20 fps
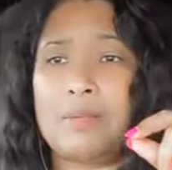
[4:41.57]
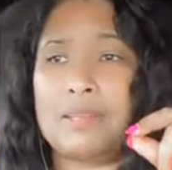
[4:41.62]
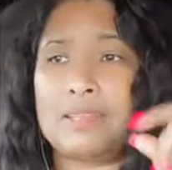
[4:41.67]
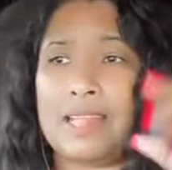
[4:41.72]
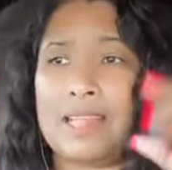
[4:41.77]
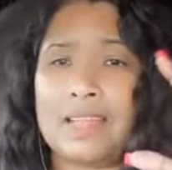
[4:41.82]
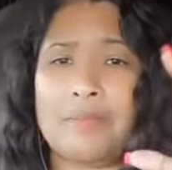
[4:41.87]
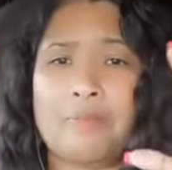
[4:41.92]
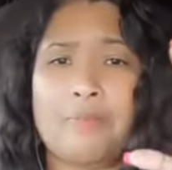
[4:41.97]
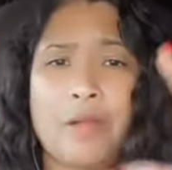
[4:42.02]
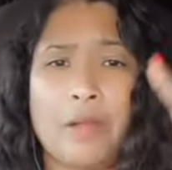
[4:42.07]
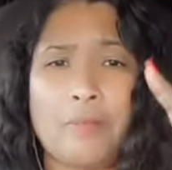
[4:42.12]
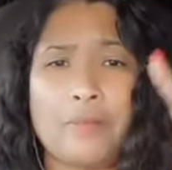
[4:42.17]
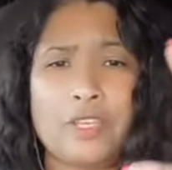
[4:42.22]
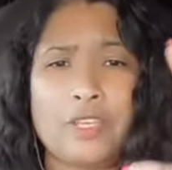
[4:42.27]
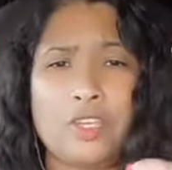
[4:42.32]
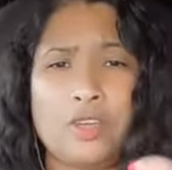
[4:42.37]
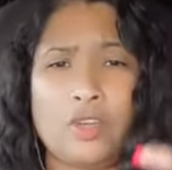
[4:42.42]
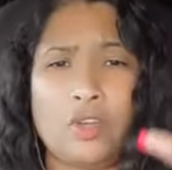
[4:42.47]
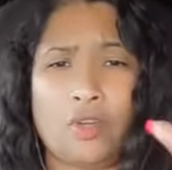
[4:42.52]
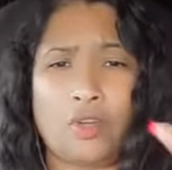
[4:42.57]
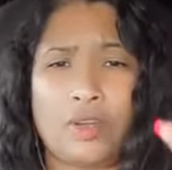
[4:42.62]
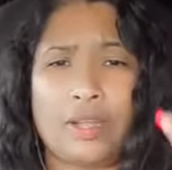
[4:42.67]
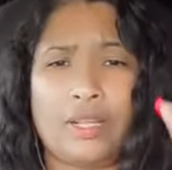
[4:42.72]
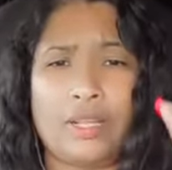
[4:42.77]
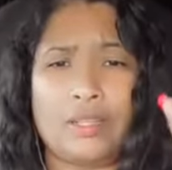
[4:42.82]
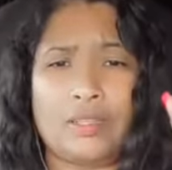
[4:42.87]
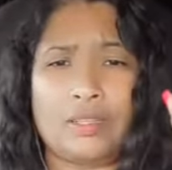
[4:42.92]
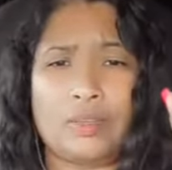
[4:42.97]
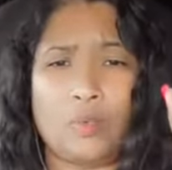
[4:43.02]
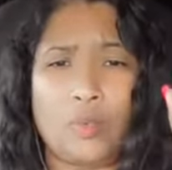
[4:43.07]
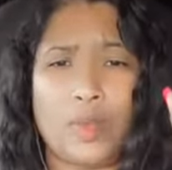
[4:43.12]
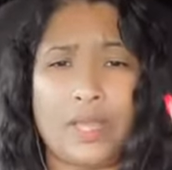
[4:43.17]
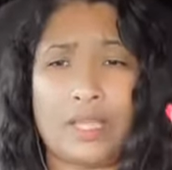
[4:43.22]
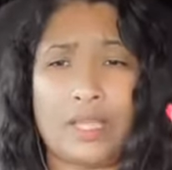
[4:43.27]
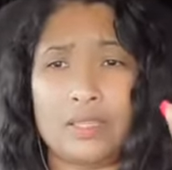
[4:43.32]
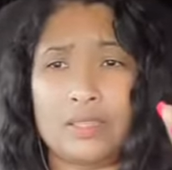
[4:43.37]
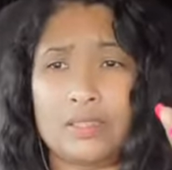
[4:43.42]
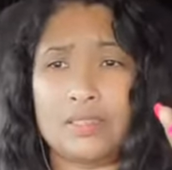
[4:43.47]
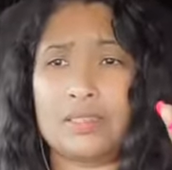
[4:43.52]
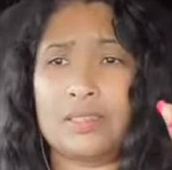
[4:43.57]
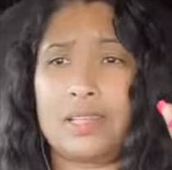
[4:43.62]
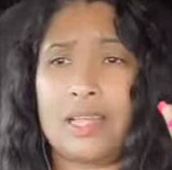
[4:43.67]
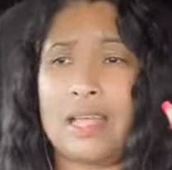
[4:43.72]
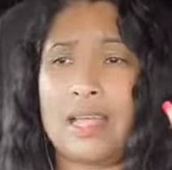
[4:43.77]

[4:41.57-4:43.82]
like barbecue grilled wings.